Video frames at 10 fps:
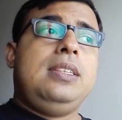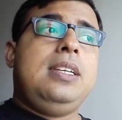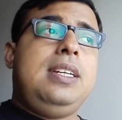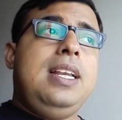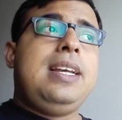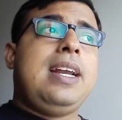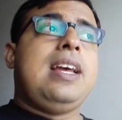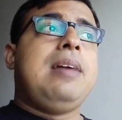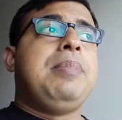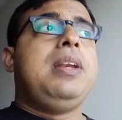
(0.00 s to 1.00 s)
the deal can
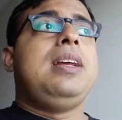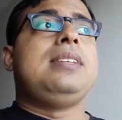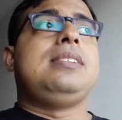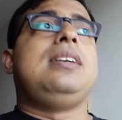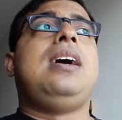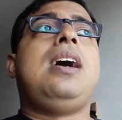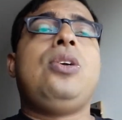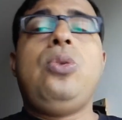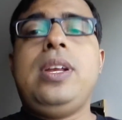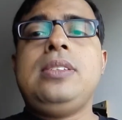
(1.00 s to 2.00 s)
happen as a
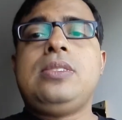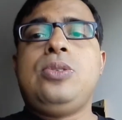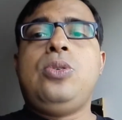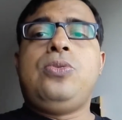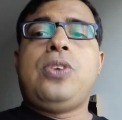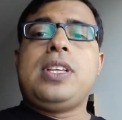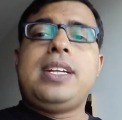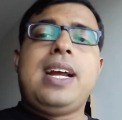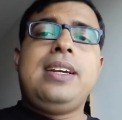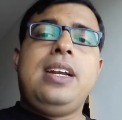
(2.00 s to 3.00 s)
RON. So for
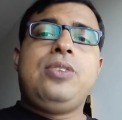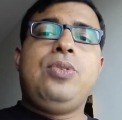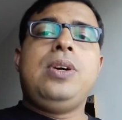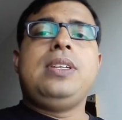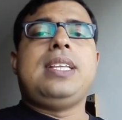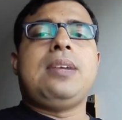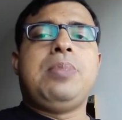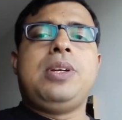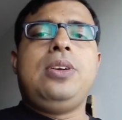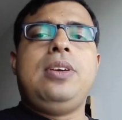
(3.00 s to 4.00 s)
that ad network, that
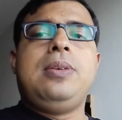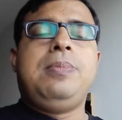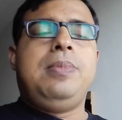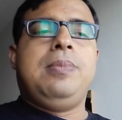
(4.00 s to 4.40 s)
particular